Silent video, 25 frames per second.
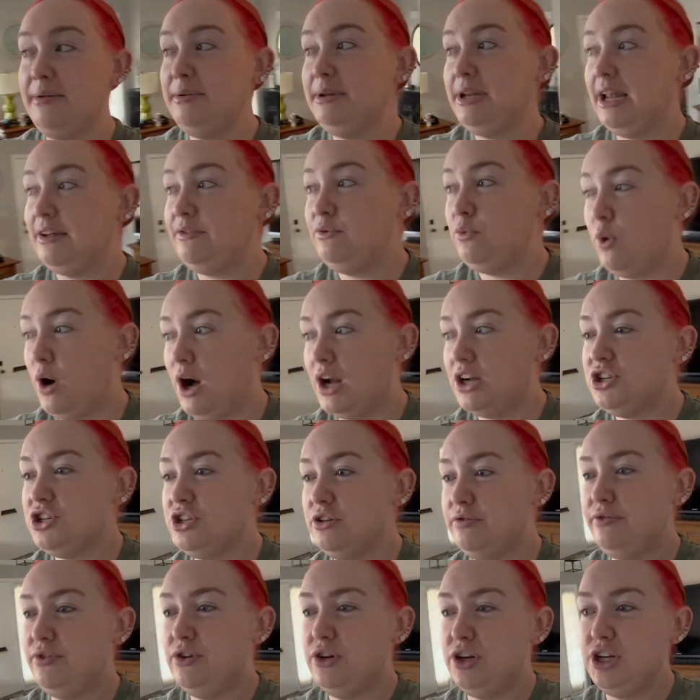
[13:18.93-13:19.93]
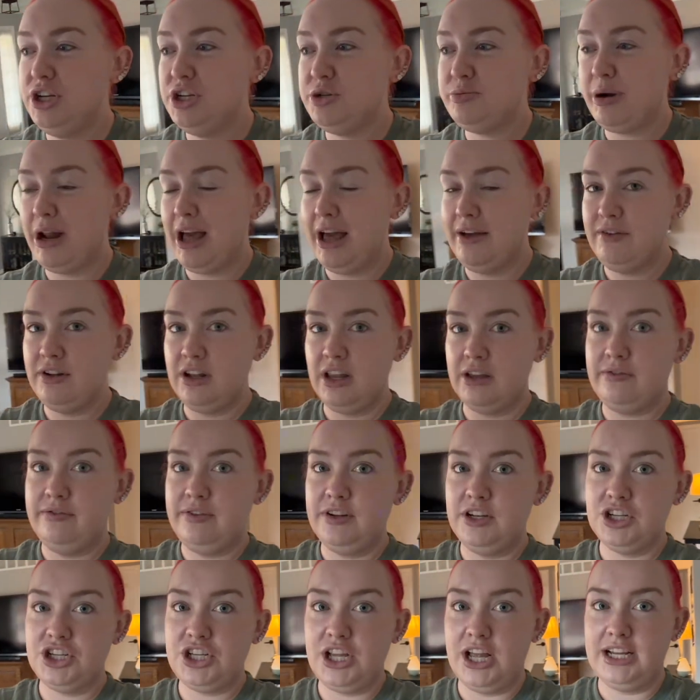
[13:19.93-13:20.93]
mean, I've watched the footage, but I haven't like
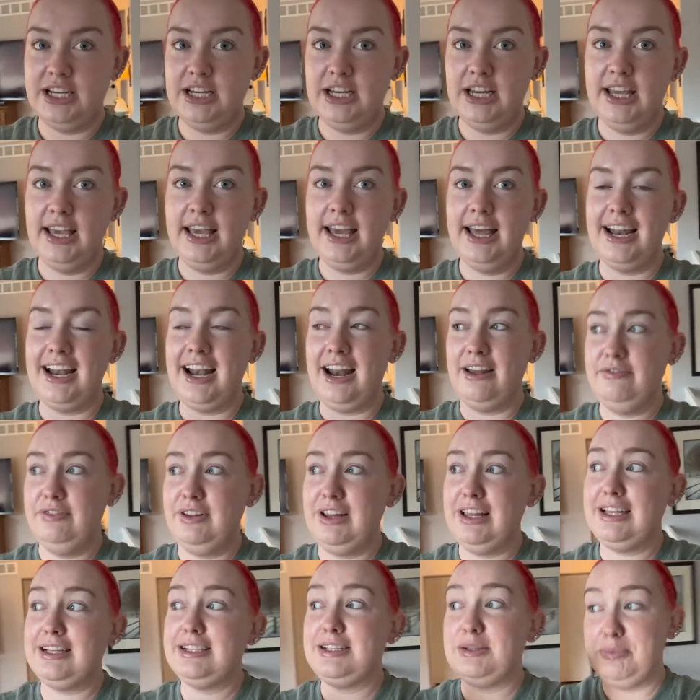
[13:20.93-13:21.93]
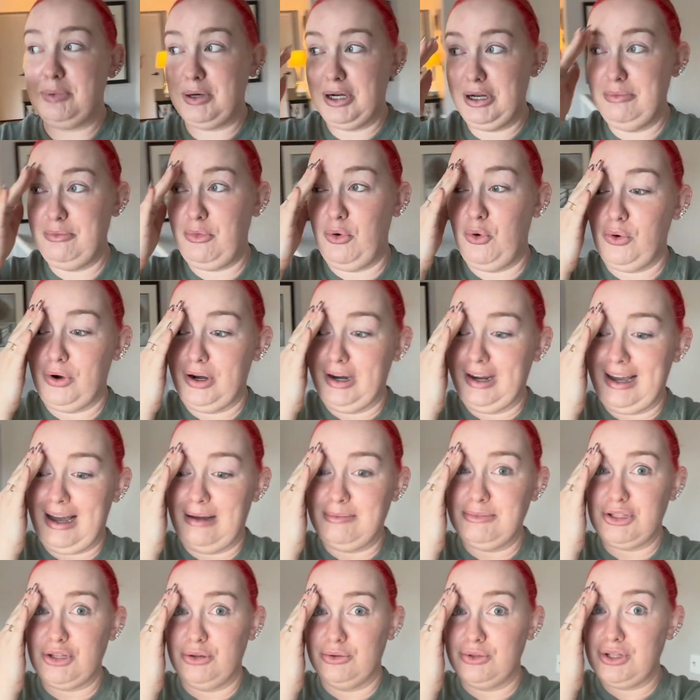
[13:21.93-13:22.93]
finished editing it, and I feel like it's pretty boring.
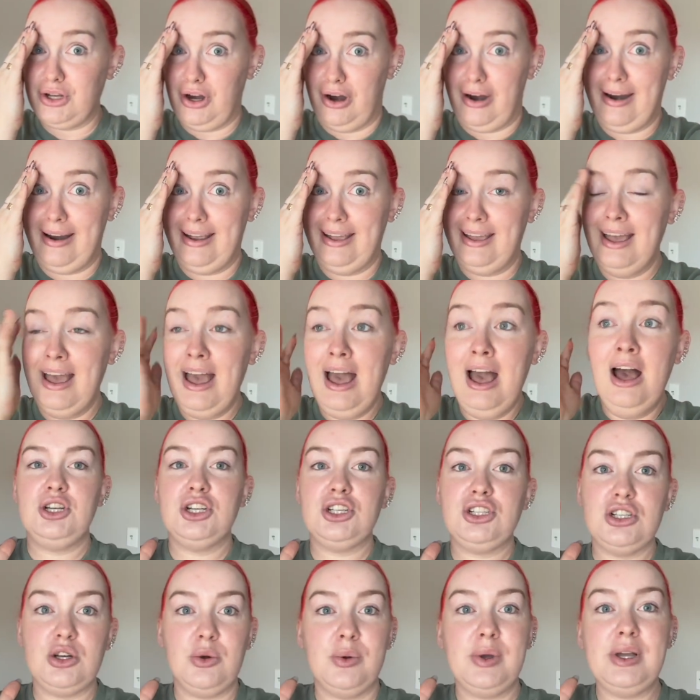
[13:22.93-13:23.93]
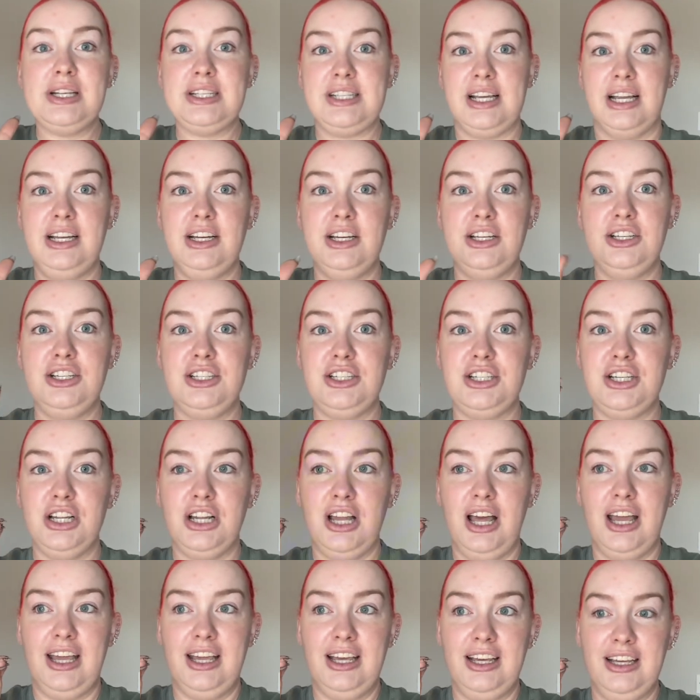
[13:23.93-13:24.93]
I'm so sorry. I'm just so excited to
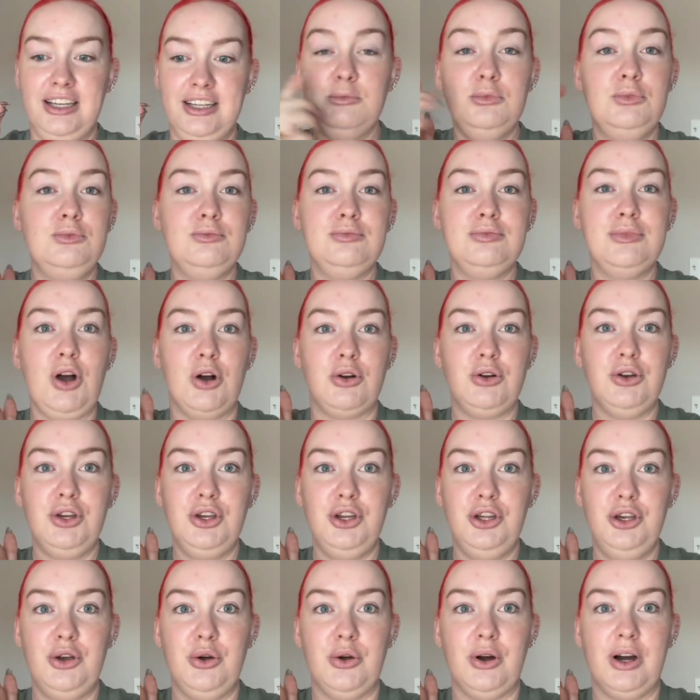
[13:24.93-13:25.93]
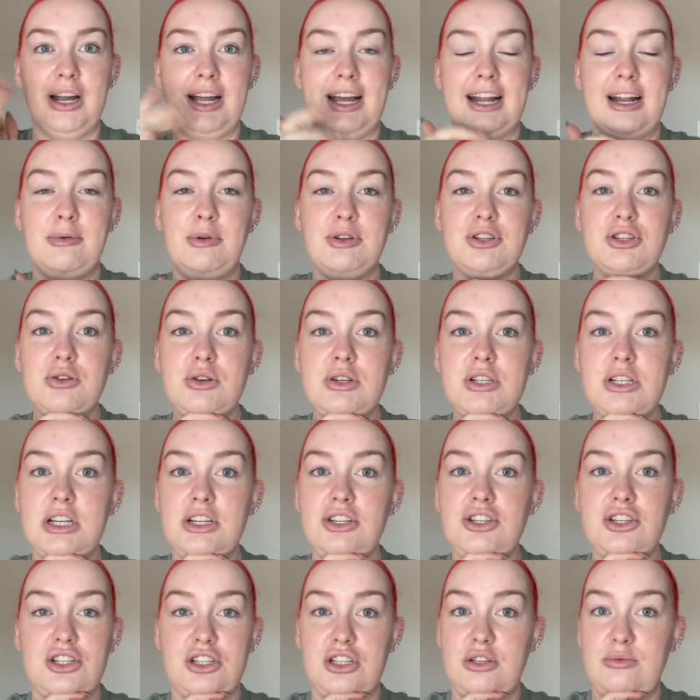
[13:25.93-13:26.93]
like go to New York, and I'm also excited
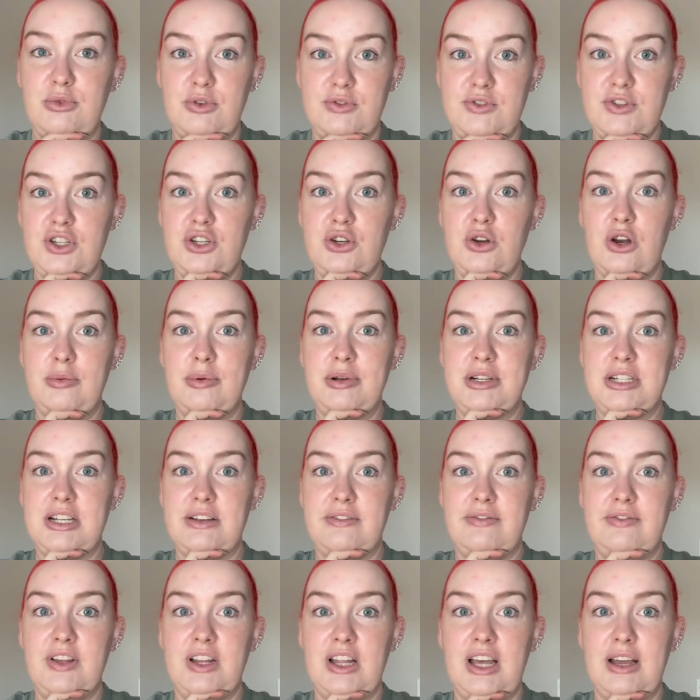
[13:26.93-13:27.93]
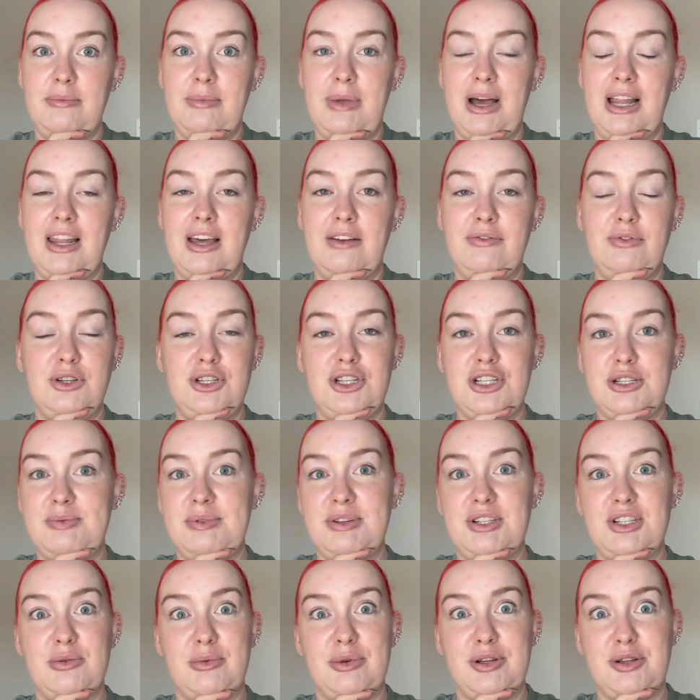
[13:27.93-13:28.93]
just to move to New York because I feel like my life would just be
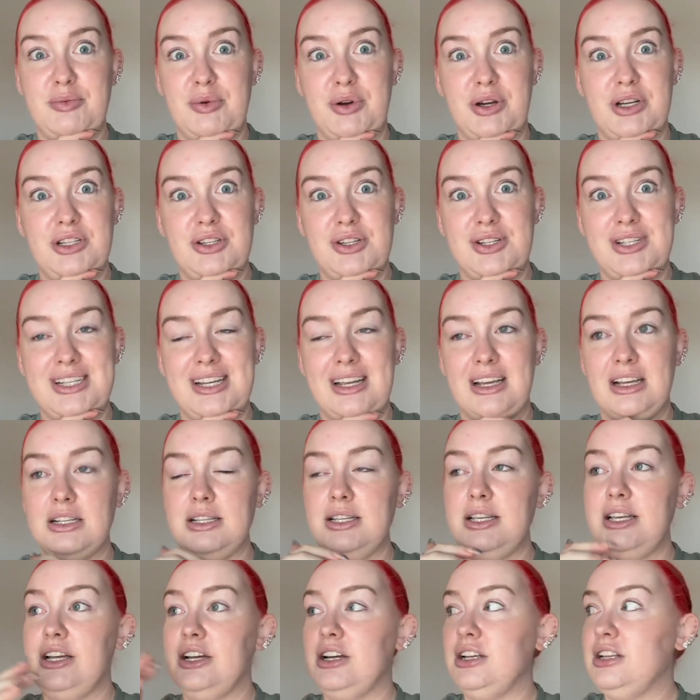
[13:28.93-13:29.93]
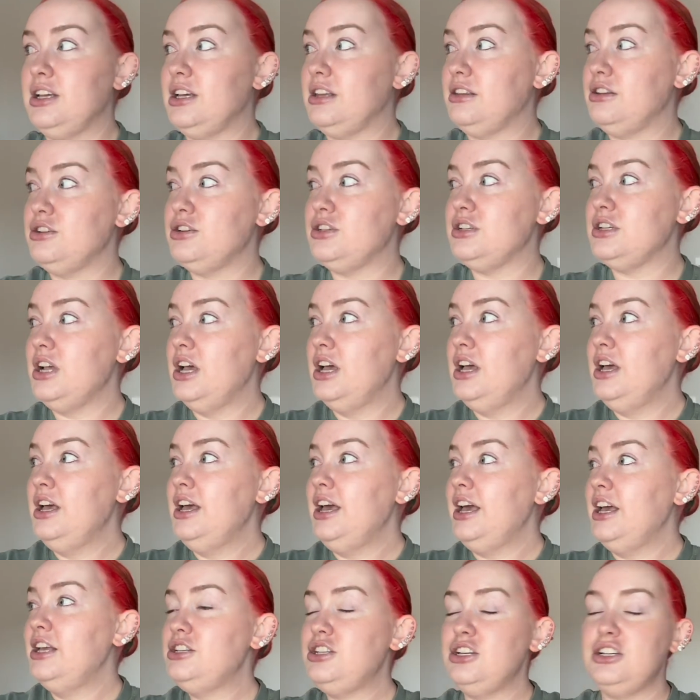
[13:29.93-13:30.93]
so much more interesting, because here, like,
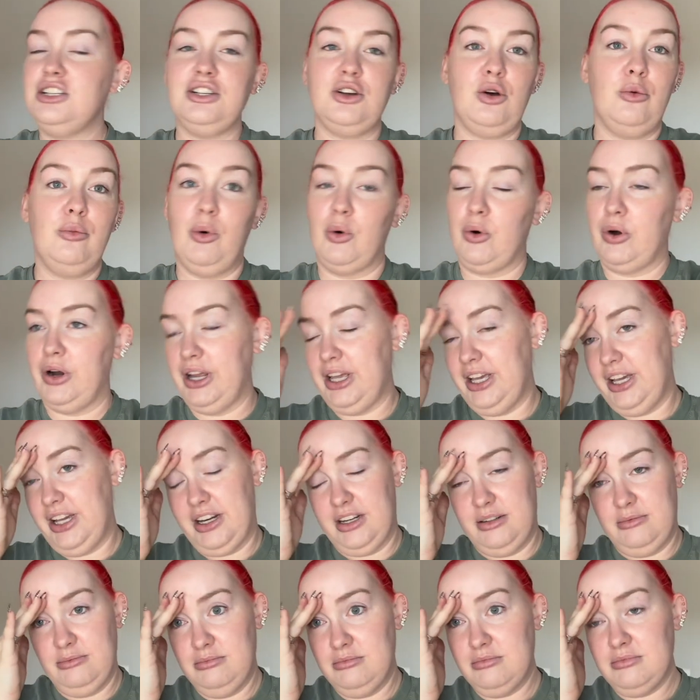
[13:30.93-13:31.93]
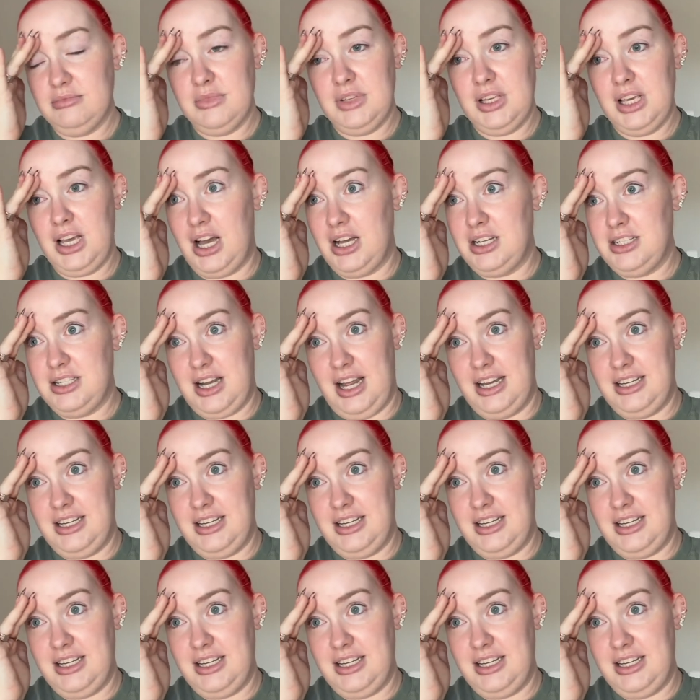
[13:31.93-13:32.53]
it's just so boring here. Guys,